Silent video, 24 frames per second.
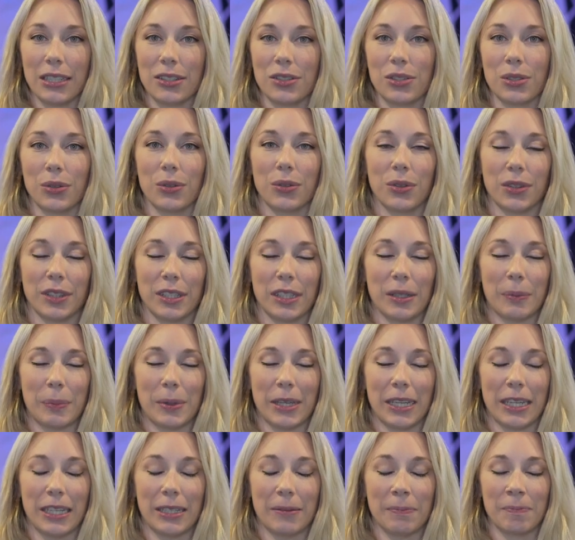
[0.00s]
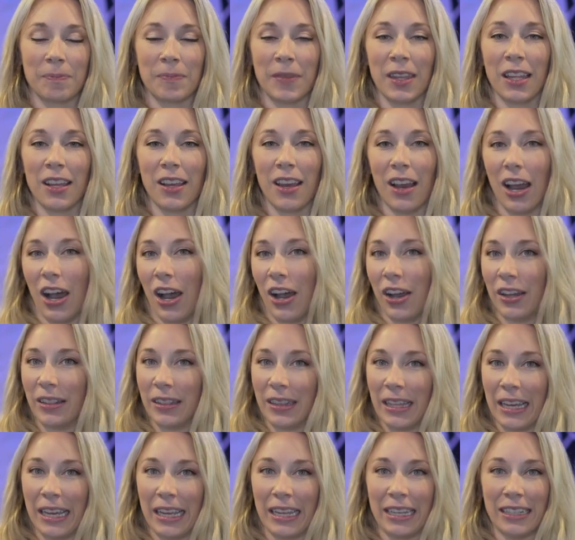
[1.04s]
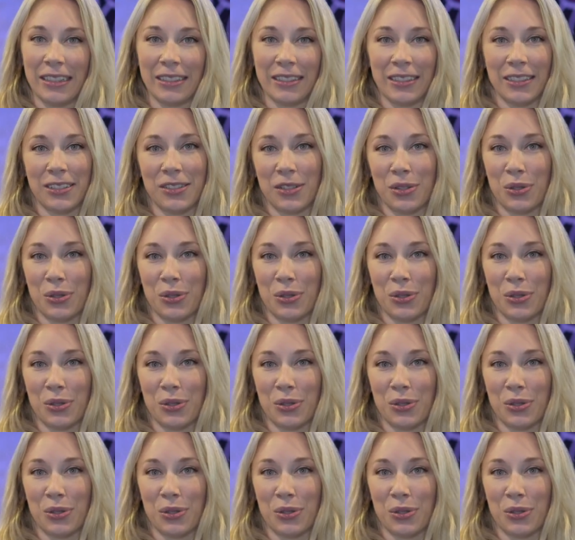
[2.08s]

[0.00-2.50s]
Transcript: There's only been online